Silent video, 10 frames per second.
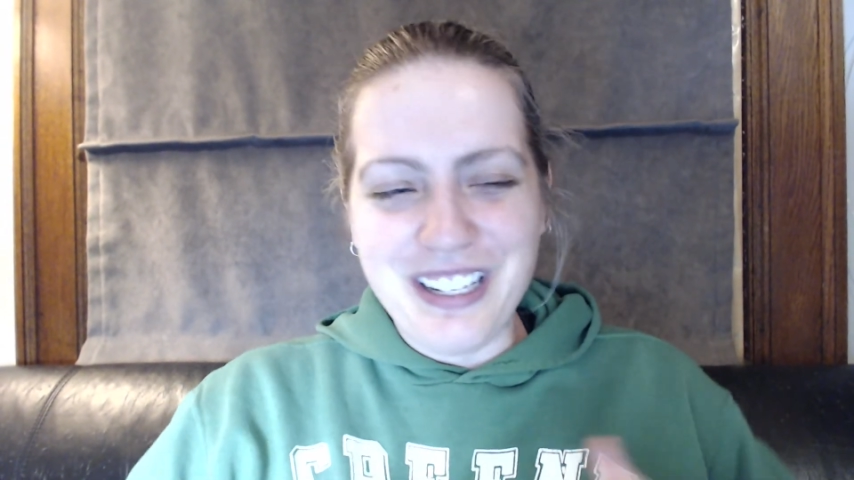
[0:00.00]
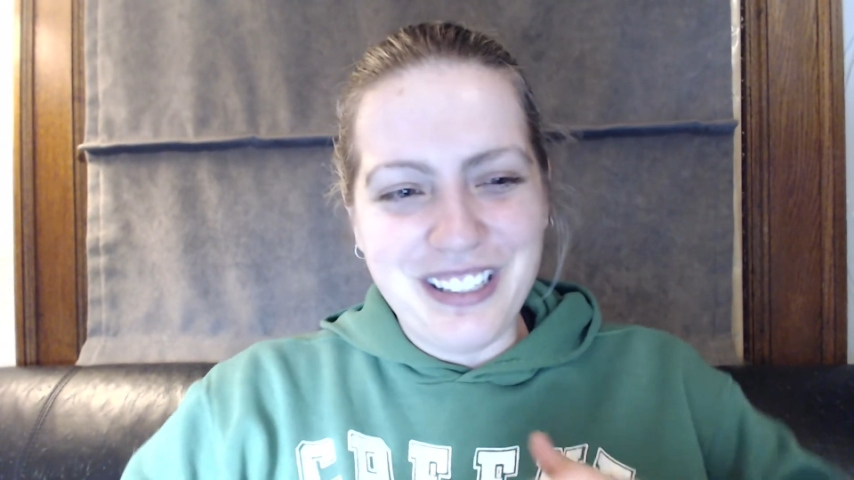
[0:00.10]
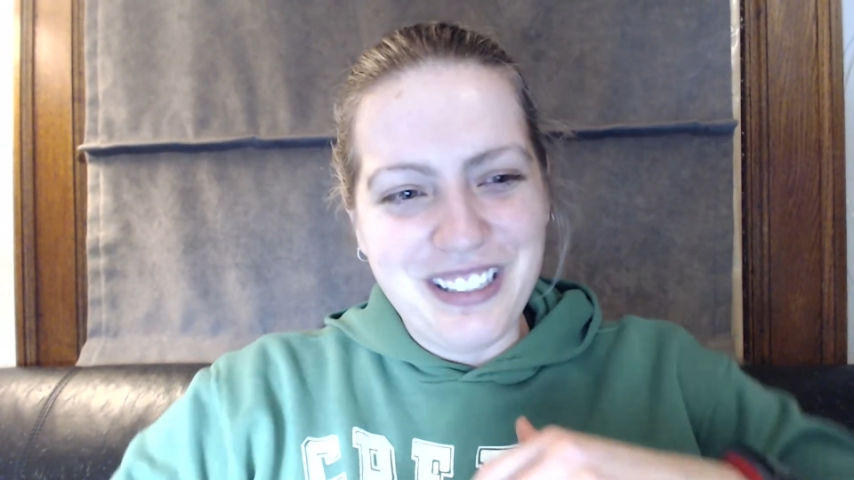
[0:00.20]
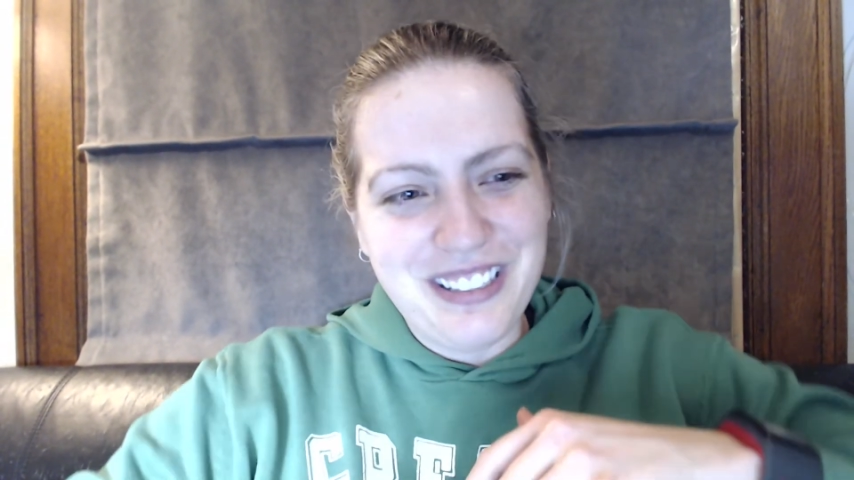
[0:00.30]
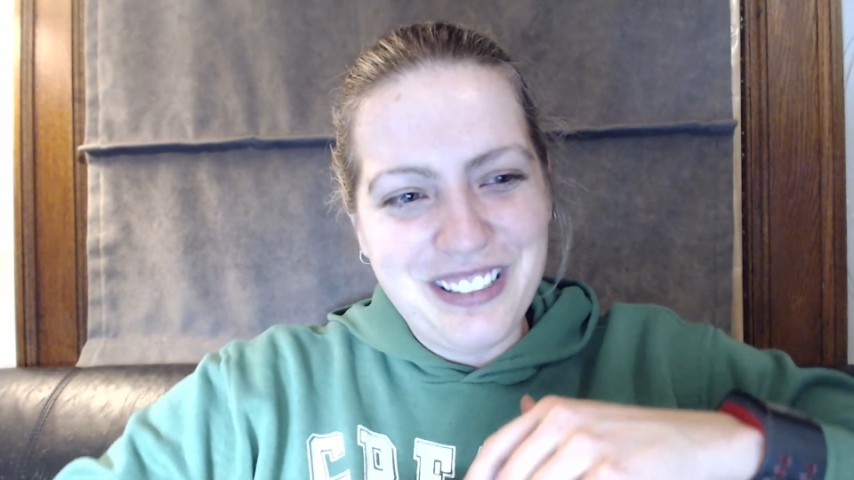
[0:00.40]
and
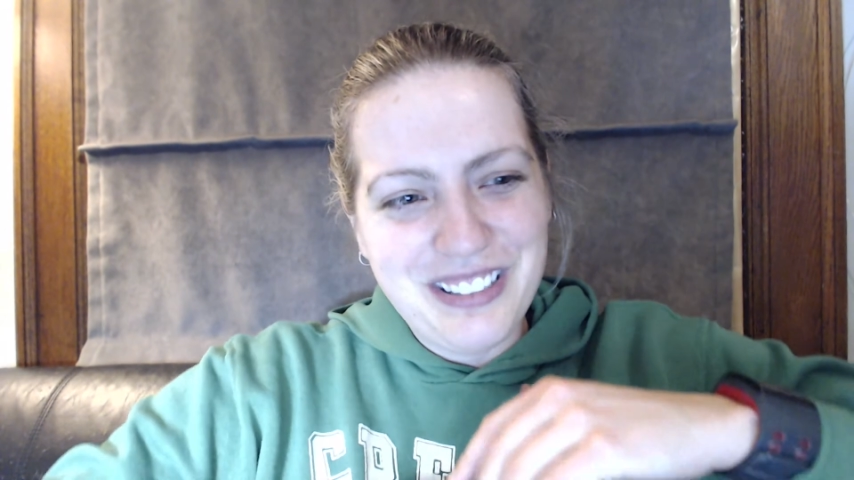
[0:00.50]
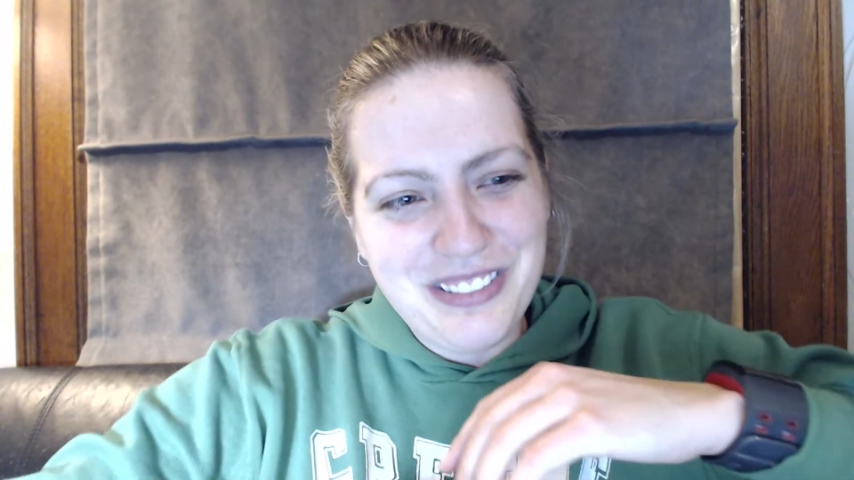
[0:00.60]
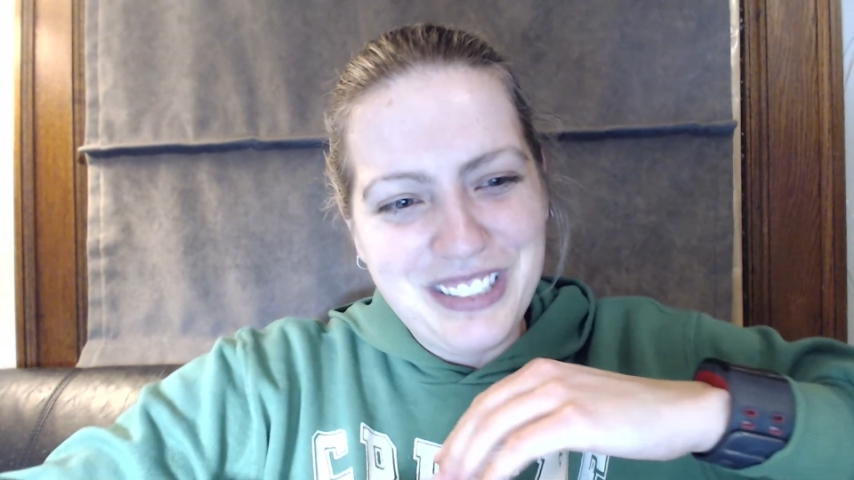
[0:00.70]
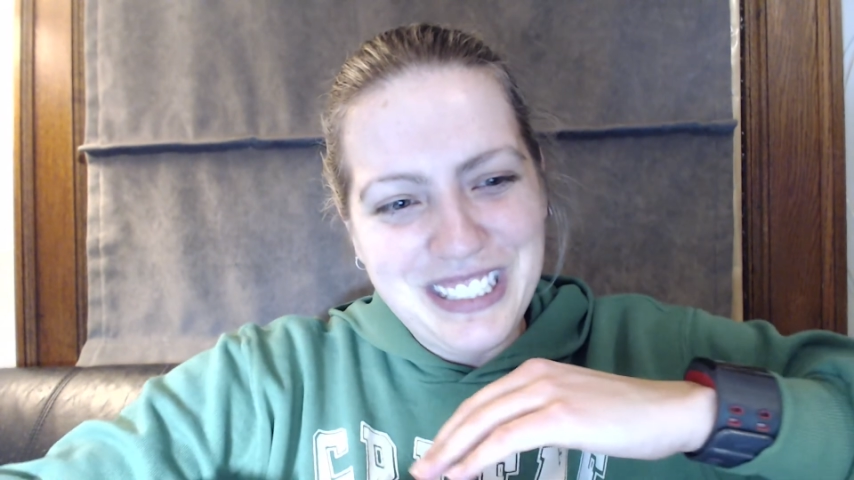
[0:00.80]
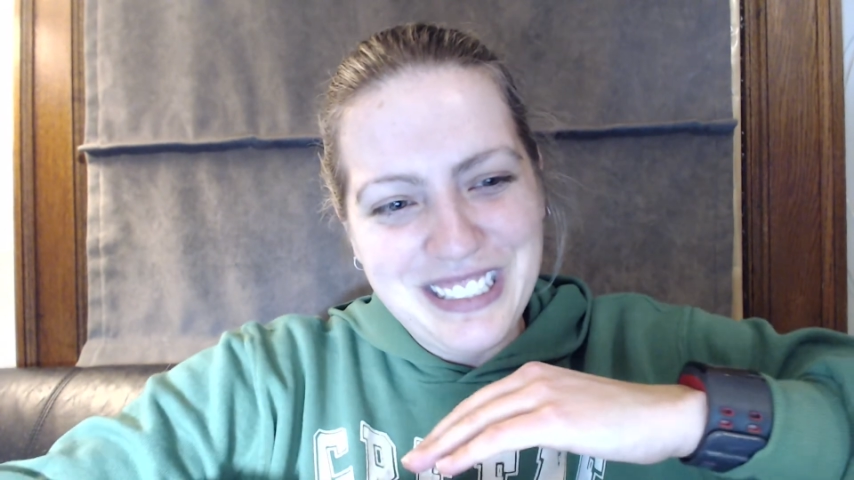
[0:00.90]
it just
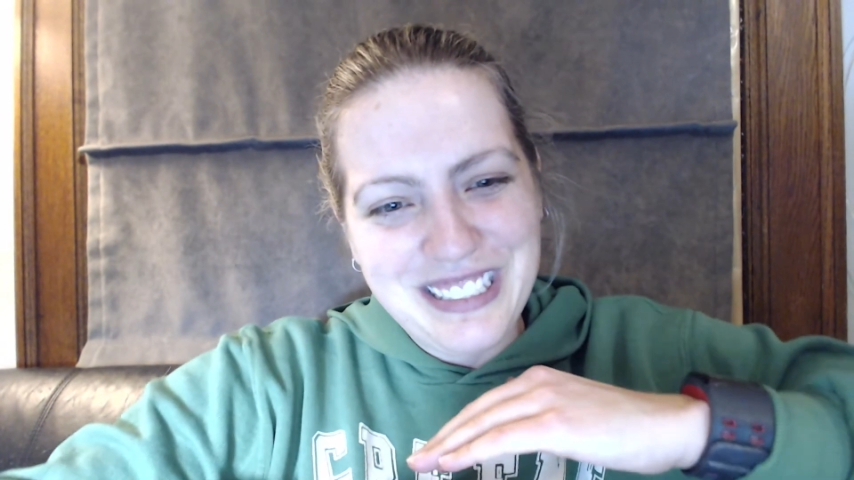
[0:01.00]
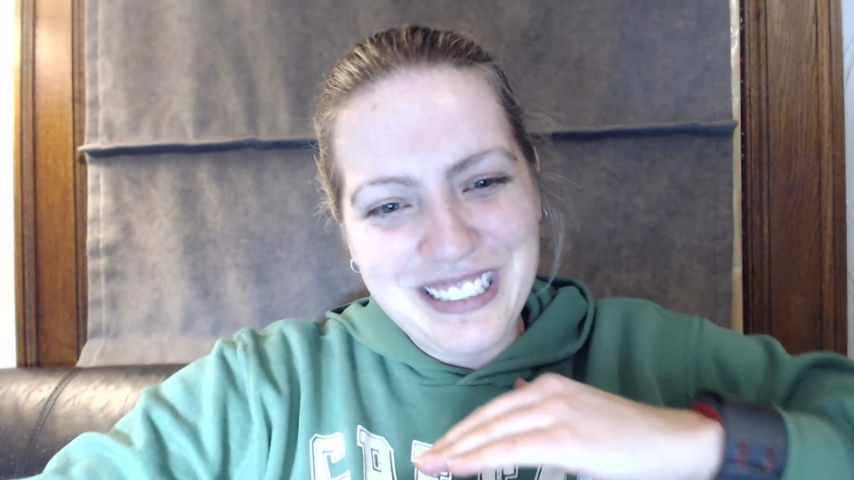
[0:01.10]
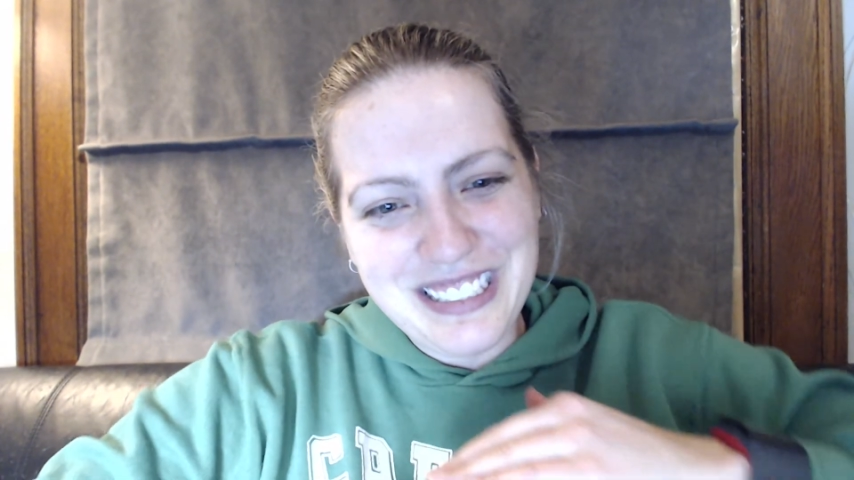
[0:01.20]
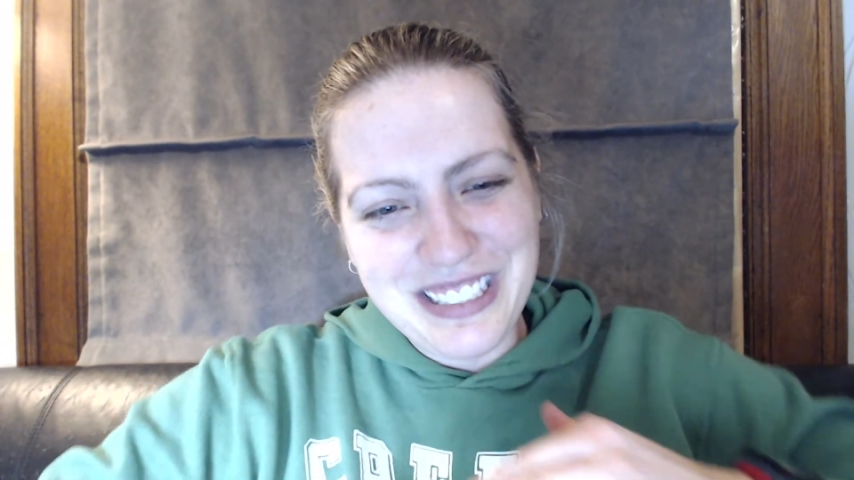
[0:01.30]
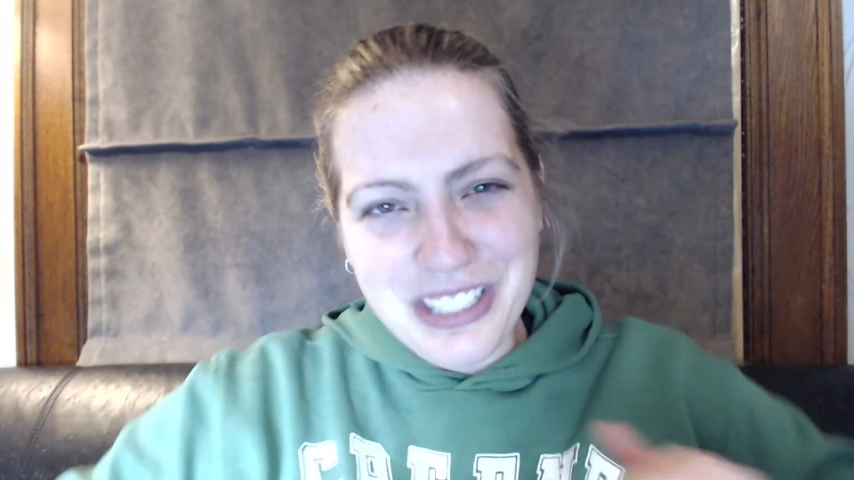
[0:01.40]
wasn't
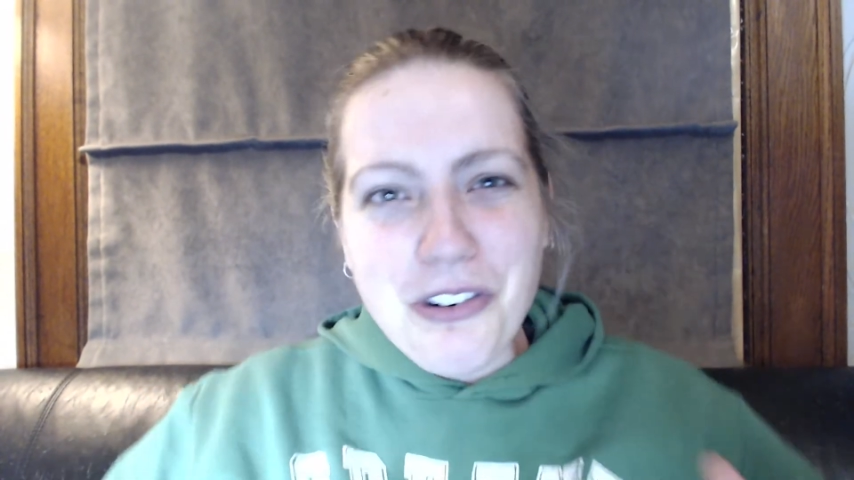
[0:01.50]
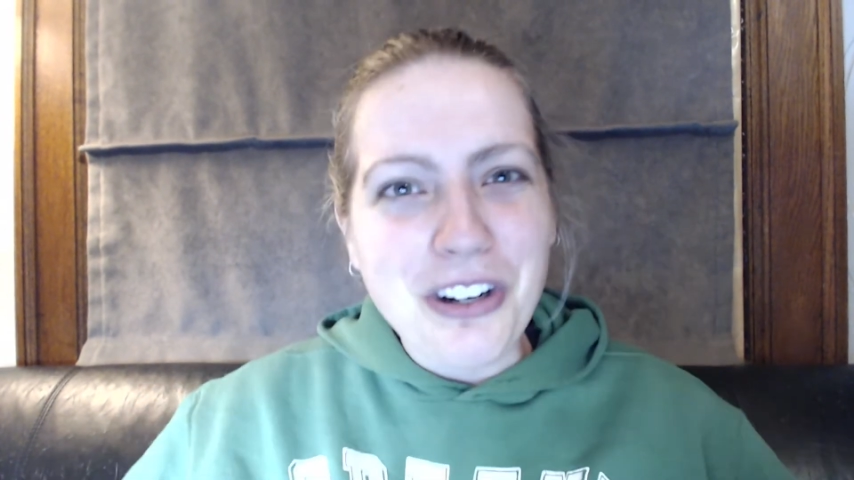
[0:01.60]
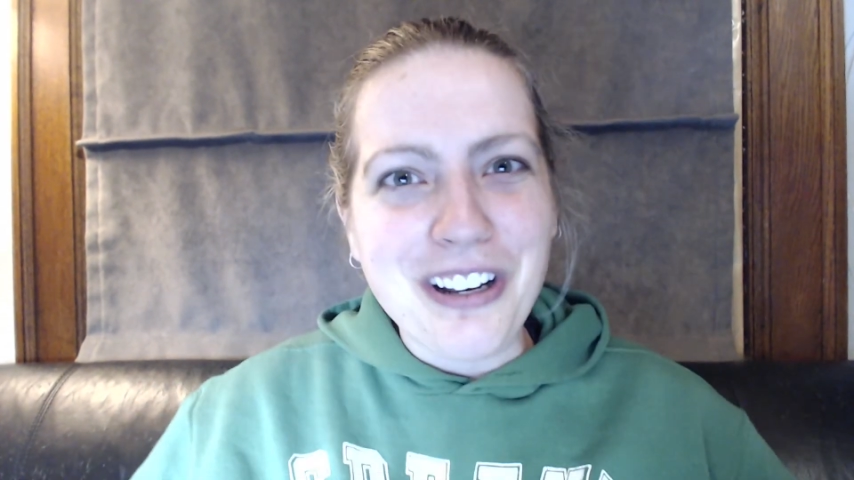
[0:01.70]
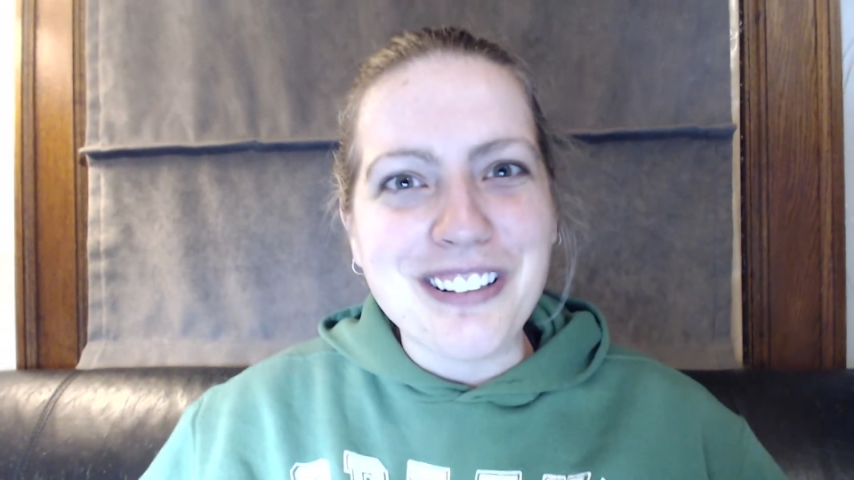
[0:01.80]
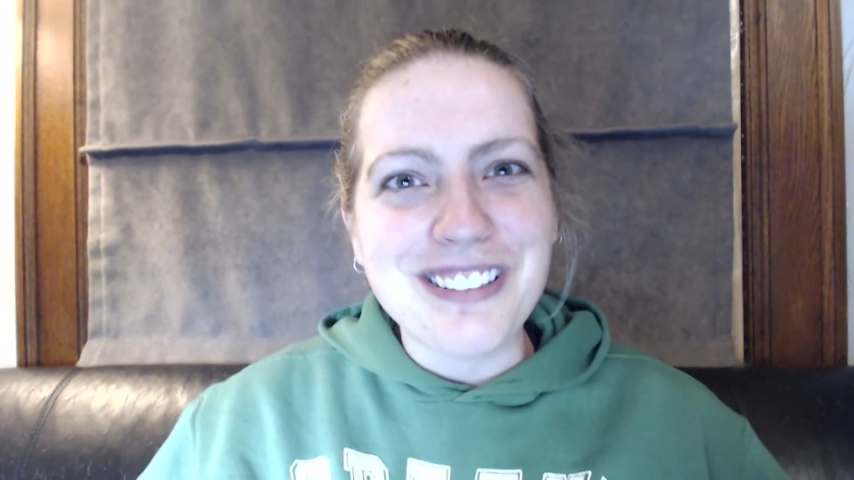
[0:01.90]

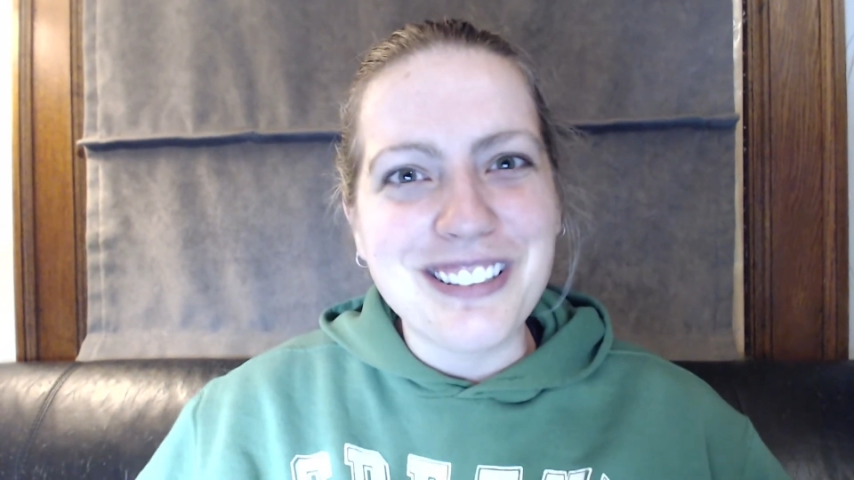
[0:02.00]
doing it.